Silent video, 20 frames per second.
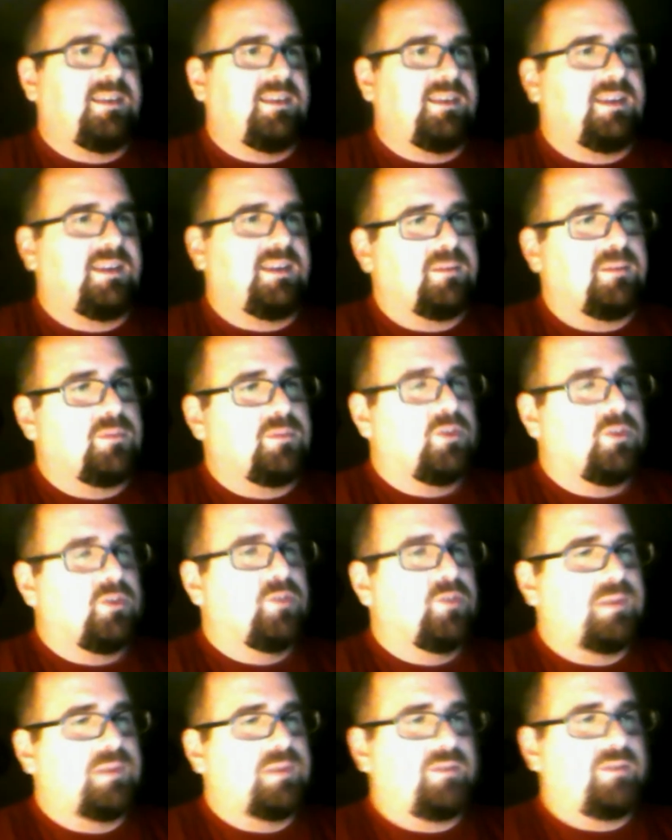
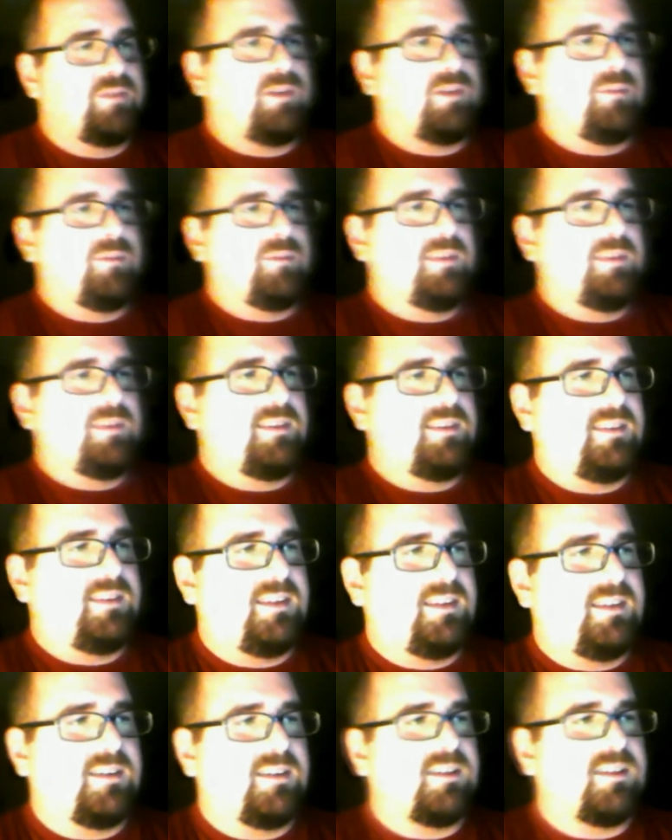improvement from this
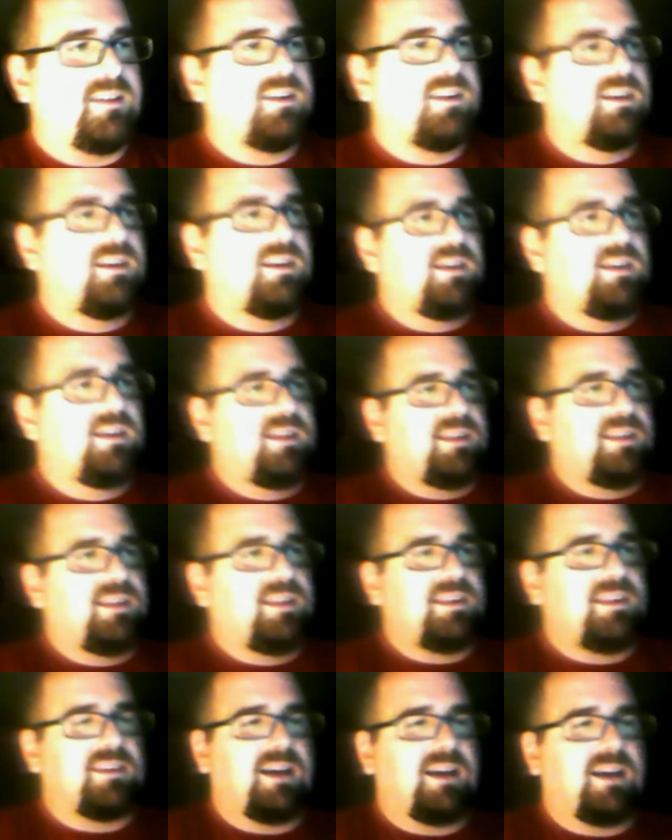year? That
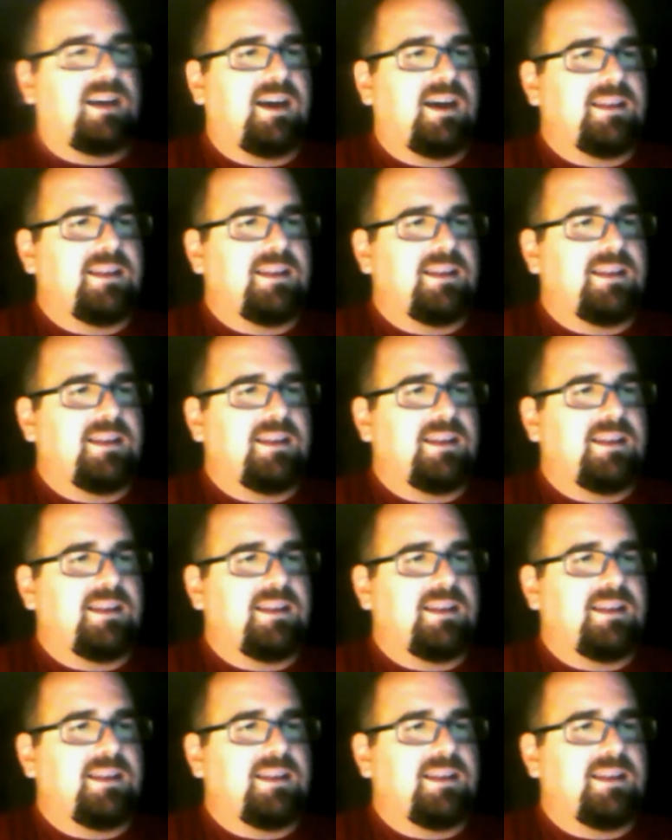is an oddly